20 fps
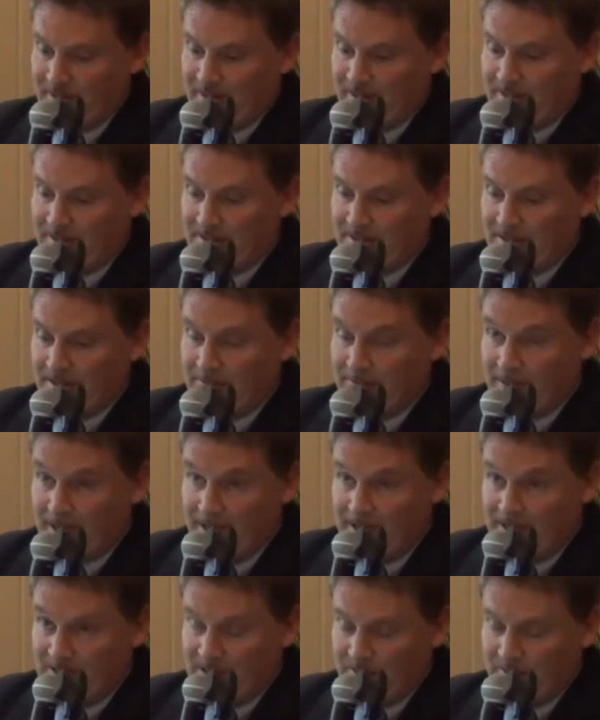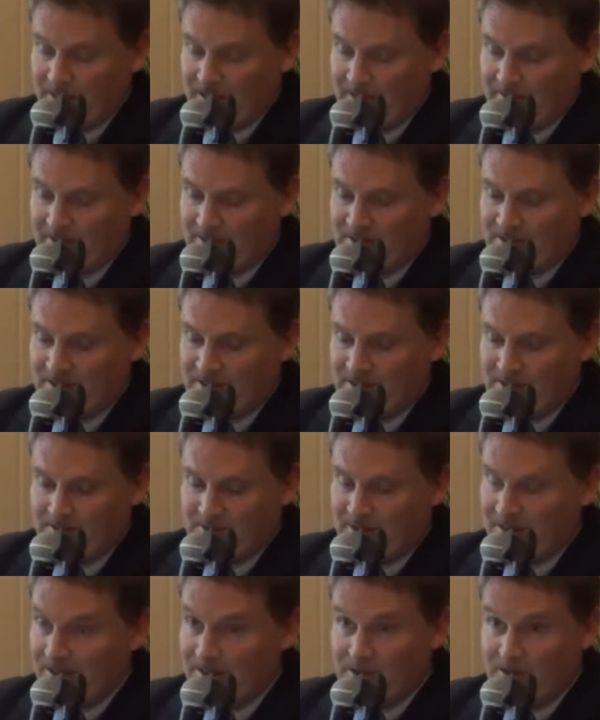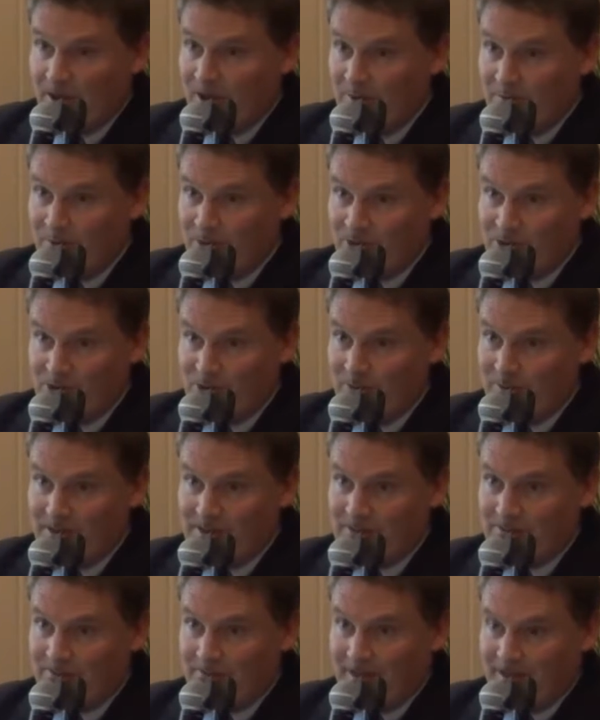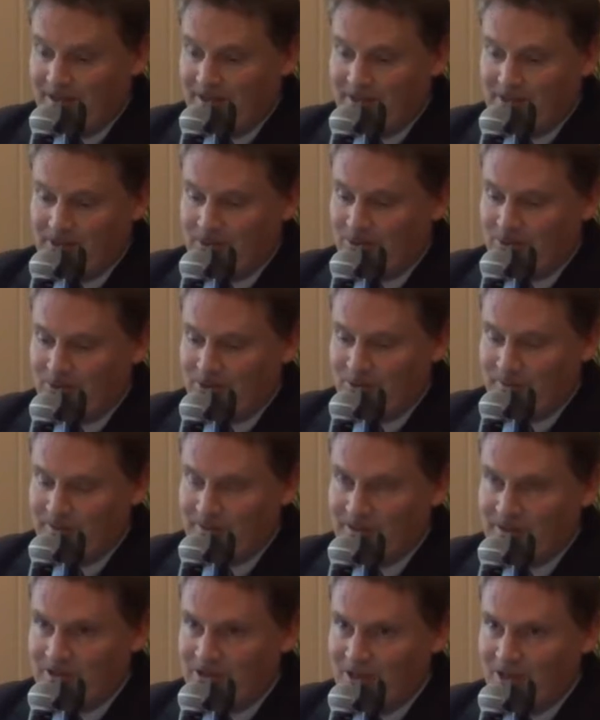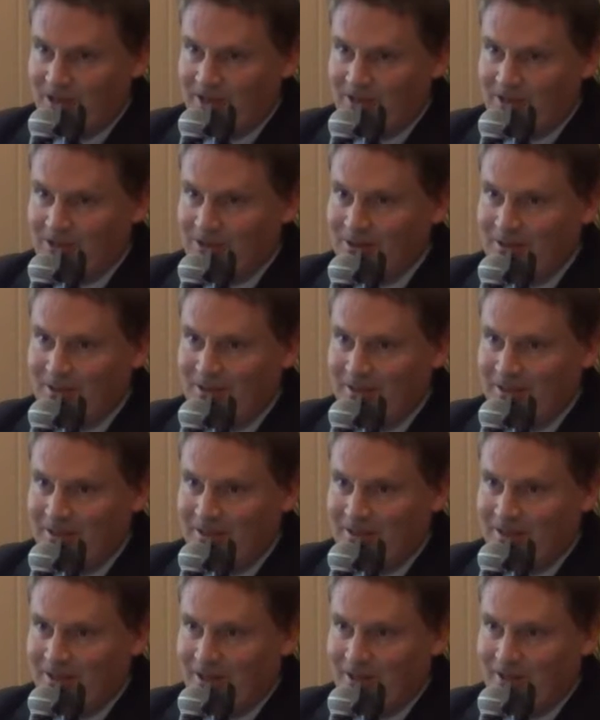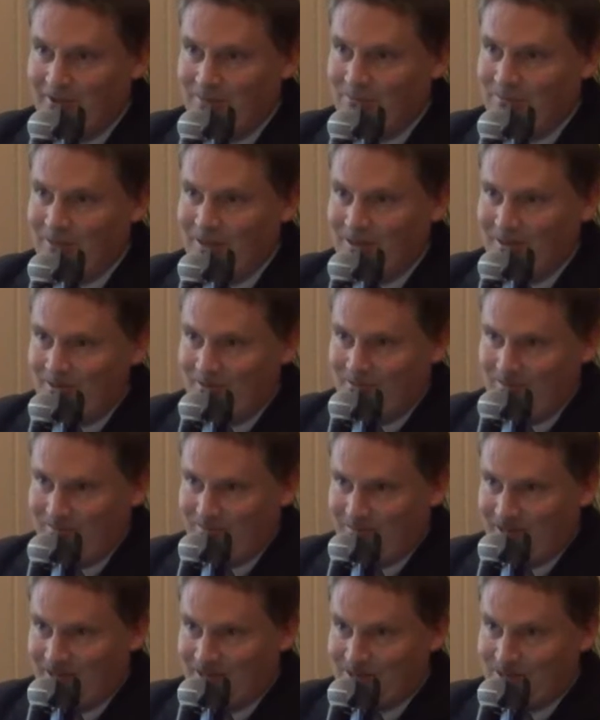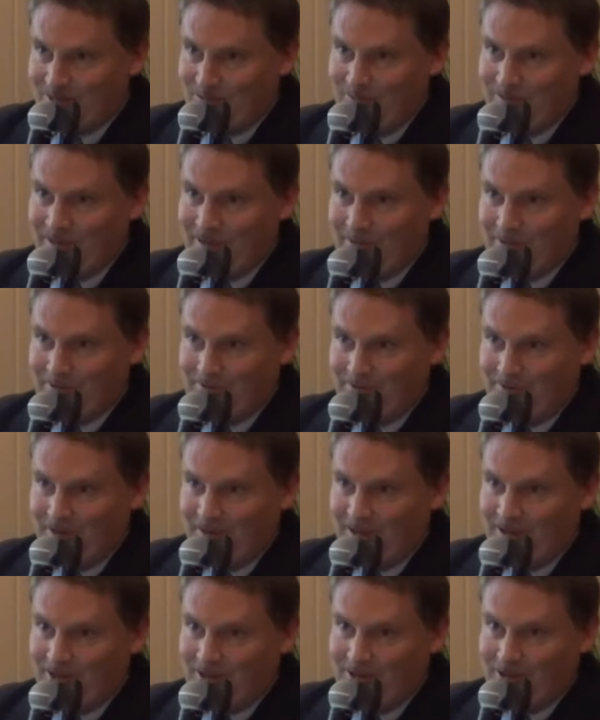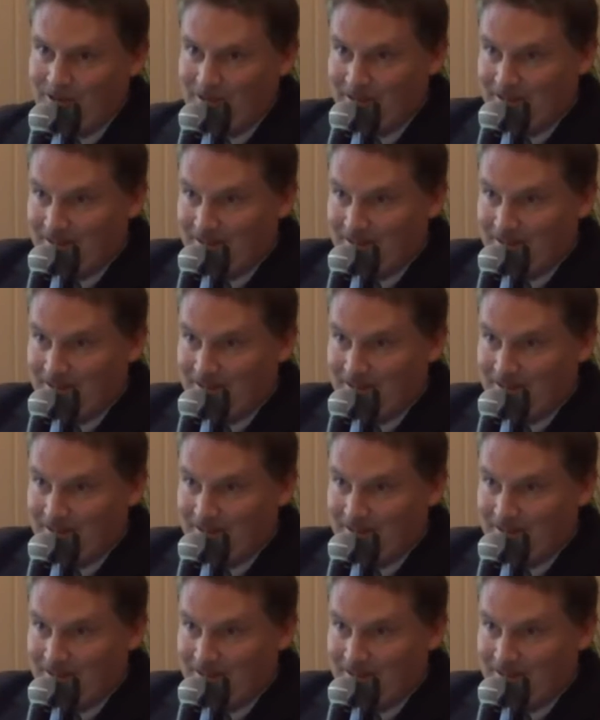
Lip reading: It safeguards the payment system, so there's no more too big to fail or too big to jail. You know, banks would be able to fail.